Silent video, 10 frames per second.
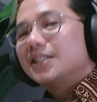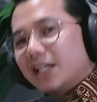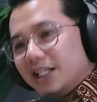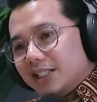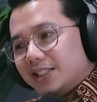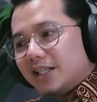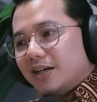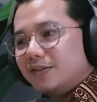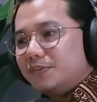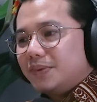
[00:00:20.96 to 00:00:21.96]
daily
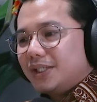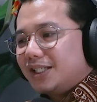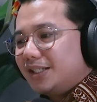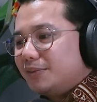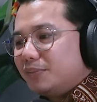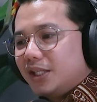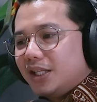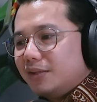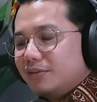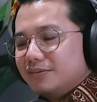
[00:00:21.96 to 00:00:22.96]
stuff, but
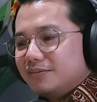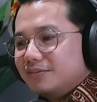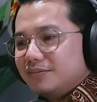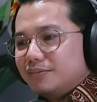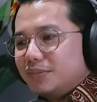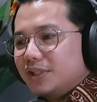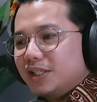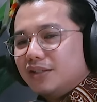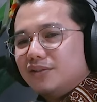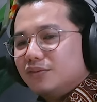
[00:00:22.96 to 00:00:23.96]

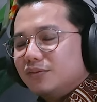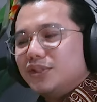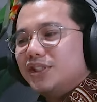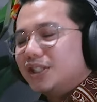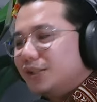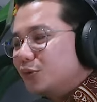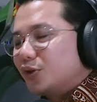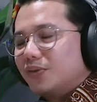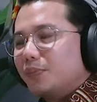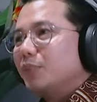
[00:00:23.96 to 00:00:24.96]
then we see
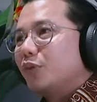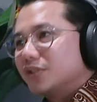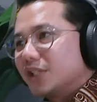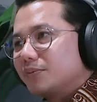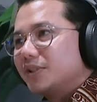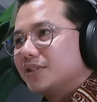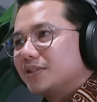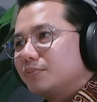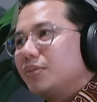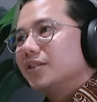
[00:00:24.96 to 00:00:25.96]
more of a ping pong tables
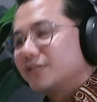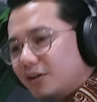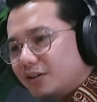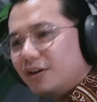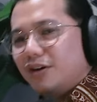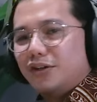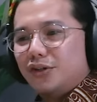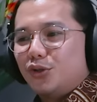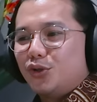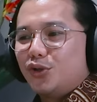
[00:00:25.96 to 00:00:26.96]
being talked
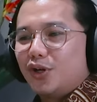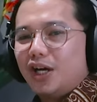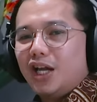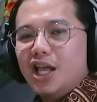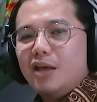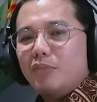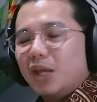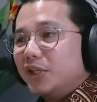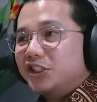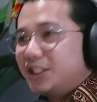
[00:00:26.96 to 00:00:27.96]
on, or
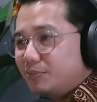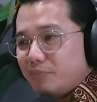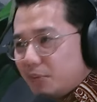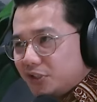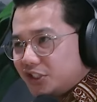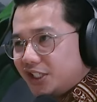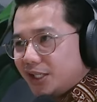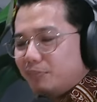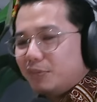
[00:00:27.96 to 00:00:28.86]
maybe gym membership.